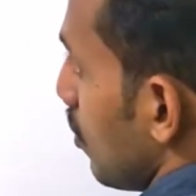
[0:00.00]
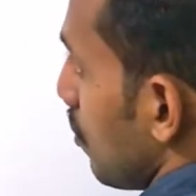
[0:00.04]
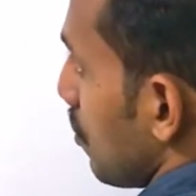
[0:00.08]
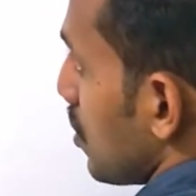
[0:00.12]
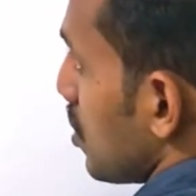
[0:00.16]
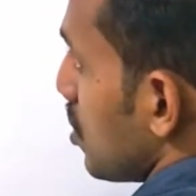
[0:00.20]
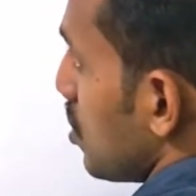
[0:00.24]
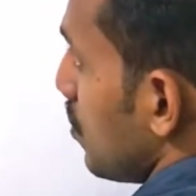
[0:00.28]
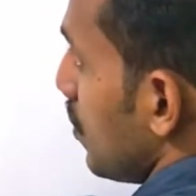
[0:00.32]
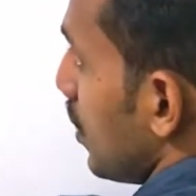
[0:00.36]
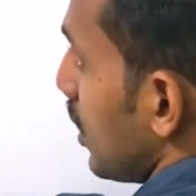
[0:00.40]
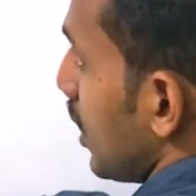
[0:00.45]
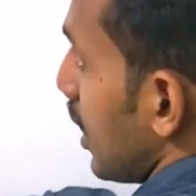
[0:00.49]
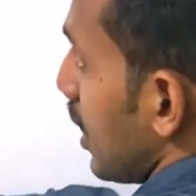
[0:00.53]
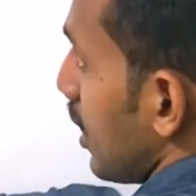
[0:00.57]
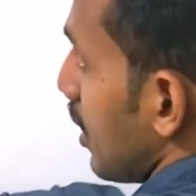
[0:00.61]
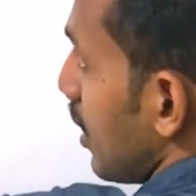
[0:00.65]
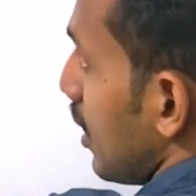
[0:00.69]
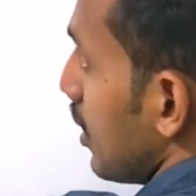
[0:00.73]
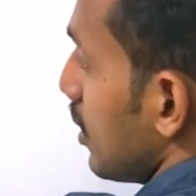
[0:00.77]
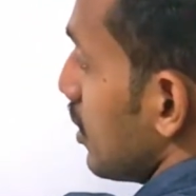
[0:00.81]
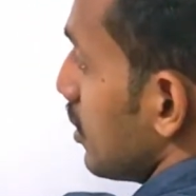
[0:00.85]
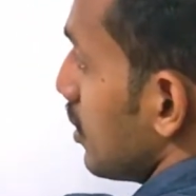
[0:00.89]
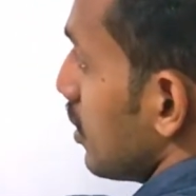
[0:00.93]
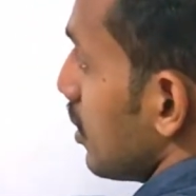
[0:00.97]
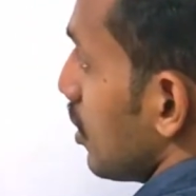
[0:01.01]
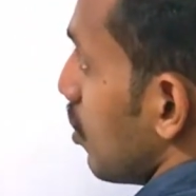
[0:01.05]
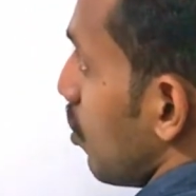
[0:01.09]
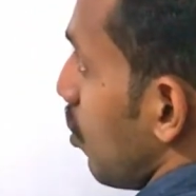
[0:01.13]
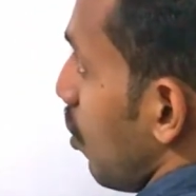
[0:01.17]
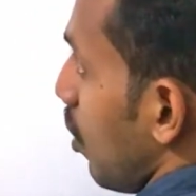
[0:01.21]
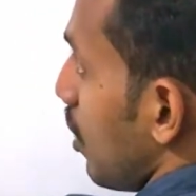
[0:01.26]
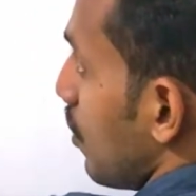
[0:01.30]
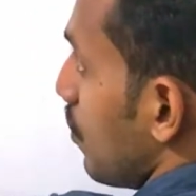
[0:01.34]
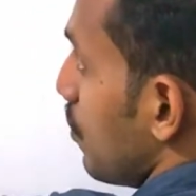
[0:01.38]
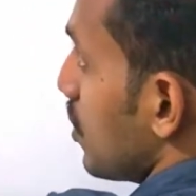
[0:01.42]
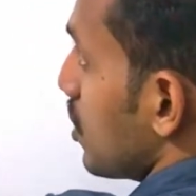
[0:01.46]
first we can write the
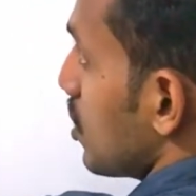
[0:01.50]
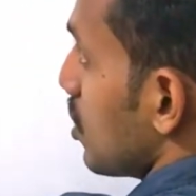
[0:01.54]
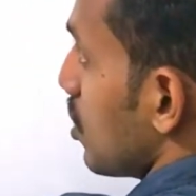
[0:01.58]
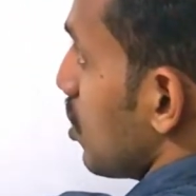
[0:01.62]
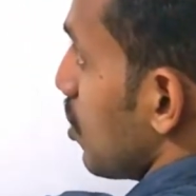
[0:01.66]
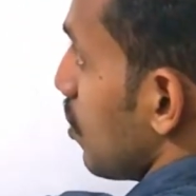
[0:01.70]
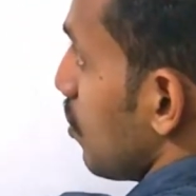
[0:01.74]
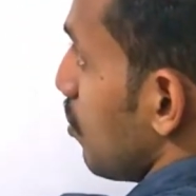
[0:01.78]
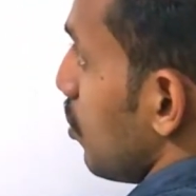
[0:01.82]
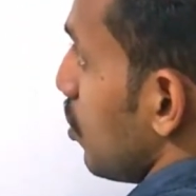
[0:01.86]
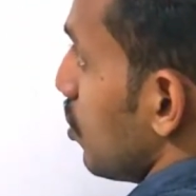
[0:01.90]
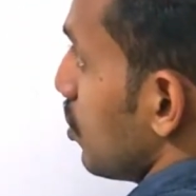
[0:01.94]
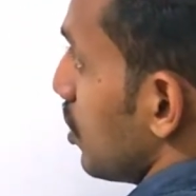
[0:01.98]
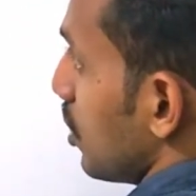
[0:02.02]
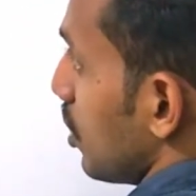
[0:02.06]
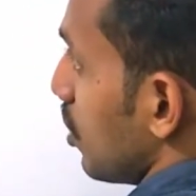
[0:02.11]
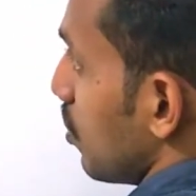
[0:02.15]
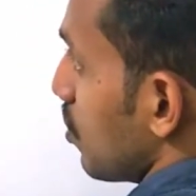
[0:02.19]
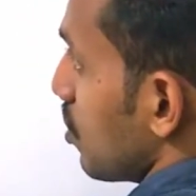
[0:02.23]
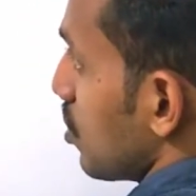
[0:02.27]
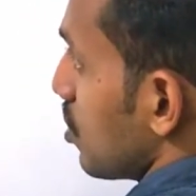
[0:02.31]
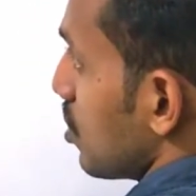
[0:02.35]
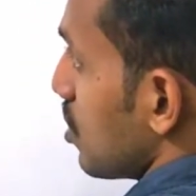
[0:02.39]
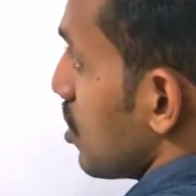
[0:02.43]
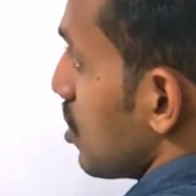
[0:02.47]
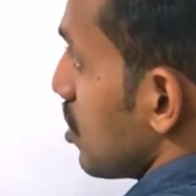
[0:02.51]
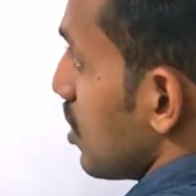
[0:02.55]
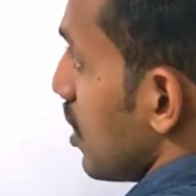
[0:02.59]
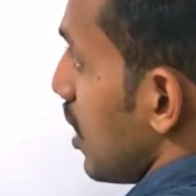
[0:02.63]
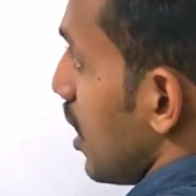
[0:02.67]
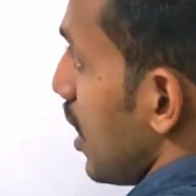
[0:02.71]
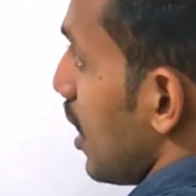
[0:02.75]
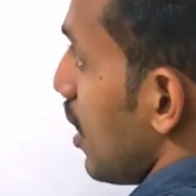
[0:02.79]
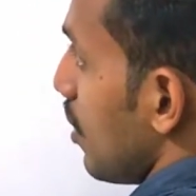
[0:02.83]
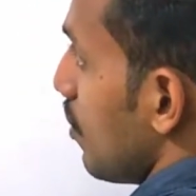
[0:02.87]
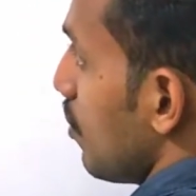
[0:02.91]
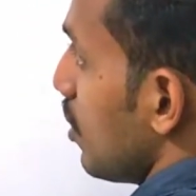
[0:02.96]
coefficient of both equations.
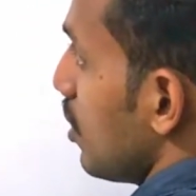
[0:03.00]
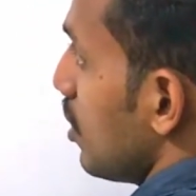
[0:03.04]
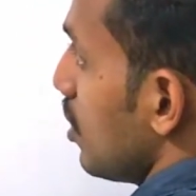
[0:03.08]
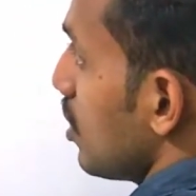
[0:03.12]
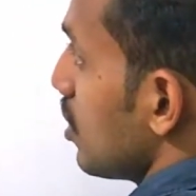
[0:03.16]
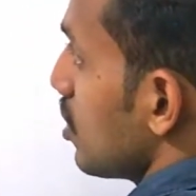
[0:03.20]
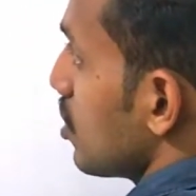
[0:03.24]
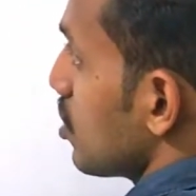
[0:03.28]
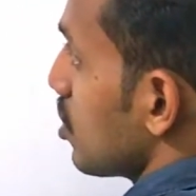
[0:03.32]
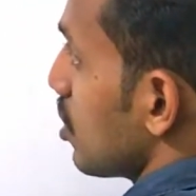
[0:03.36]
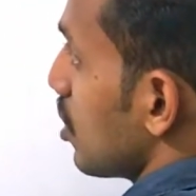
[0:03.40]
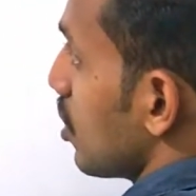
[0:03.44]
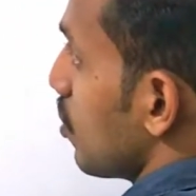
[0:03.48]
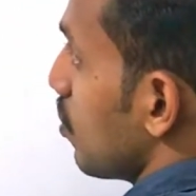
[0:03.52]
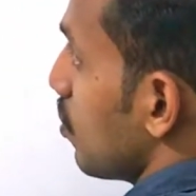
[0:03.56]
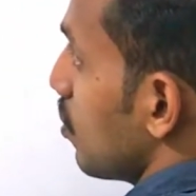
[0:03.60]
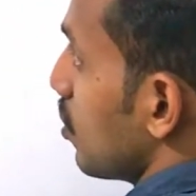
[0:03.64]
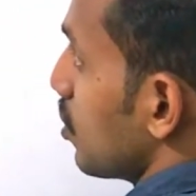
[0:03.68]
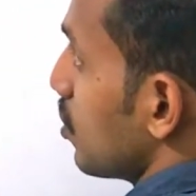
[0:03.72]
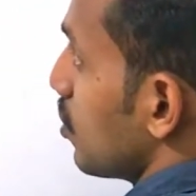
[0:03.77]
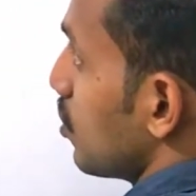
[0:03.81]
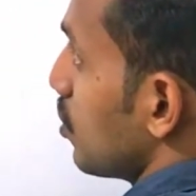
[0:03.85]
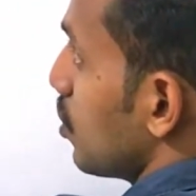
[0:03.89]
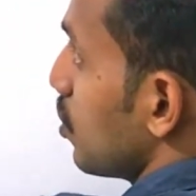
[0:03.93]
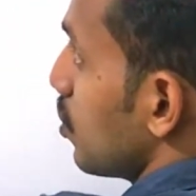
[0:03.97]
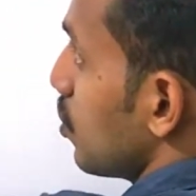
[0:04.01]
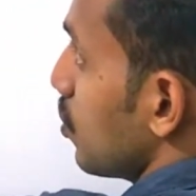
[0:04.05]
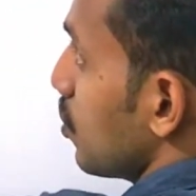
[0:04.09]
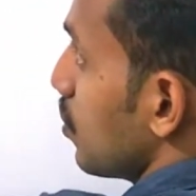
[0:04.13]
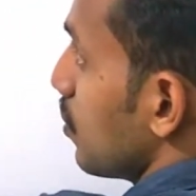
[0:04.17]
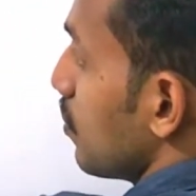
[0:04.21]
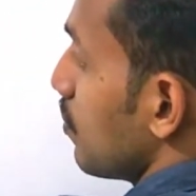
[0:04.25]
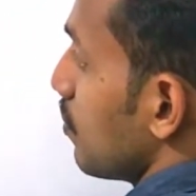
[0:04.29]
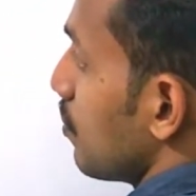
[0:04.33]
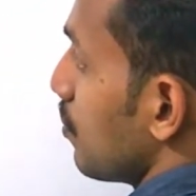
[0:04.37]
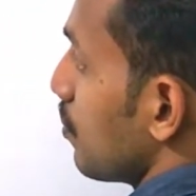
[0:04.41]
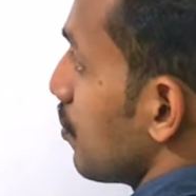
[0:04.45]
A1 is equal to
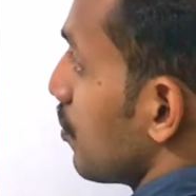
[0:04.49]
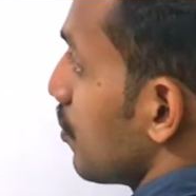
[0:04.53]
2